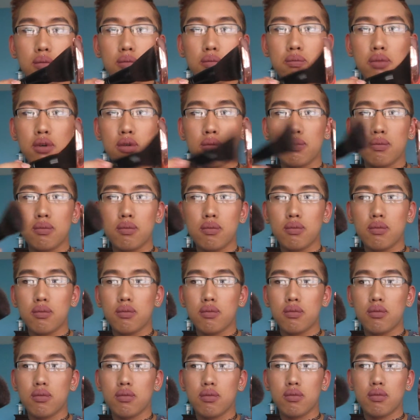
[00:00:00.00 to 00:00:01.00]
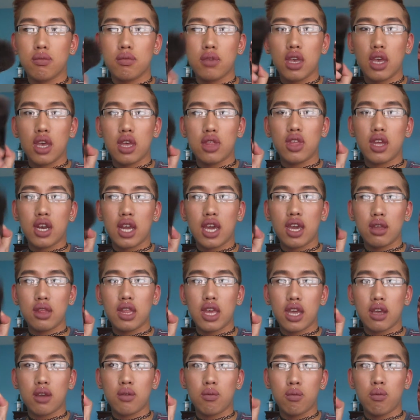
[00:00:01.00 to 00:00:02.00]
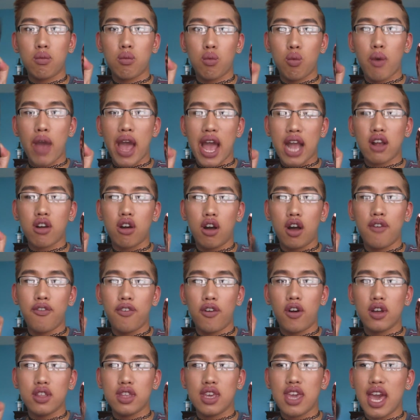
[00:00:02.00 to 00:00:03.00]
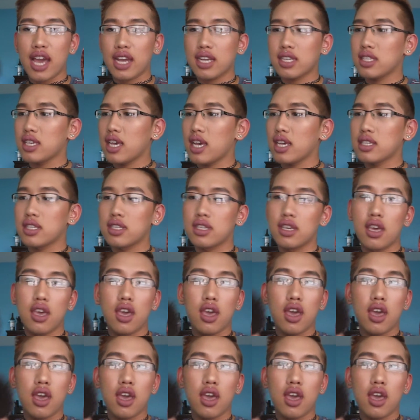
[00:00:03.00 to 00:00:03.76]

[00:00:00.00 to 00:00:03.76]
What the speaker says: boop, and then I like whack off all the excess,